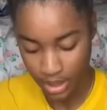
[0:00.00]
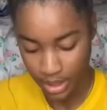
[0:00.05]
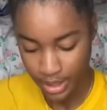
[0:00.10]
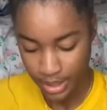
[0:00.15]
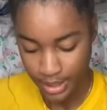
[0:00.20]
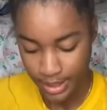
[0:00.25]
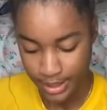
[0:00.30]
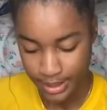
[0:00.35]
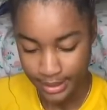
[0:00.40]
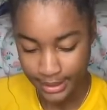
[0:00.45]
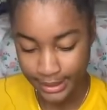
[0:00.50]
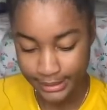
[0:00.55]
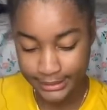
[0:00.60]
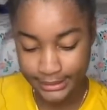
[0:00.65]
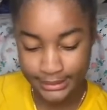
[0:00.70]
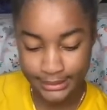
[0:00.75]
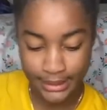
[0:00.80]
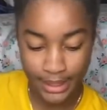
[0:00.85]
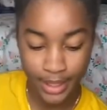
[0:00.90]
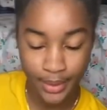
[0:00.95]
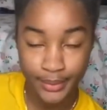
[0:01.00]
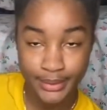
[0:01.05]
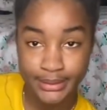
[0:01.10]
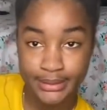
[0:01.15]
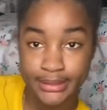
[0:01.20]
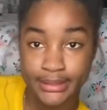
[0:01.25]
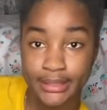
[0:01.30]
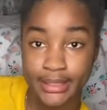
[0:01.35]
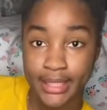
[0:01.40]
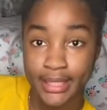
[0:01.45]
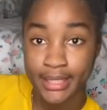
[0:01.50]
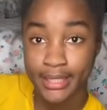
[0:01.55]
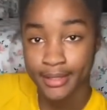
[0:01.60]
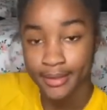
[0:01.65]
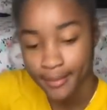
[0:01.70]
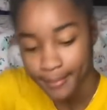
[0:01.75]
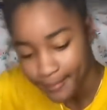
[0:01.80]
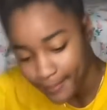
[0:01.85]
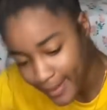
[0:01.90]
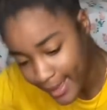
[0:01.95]
Let's see how it's looking in
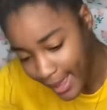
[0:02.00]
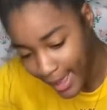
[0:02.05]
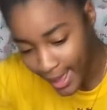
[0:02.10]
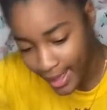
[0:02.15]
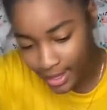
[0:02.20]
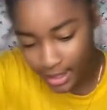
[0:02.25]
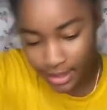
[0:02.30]
the back.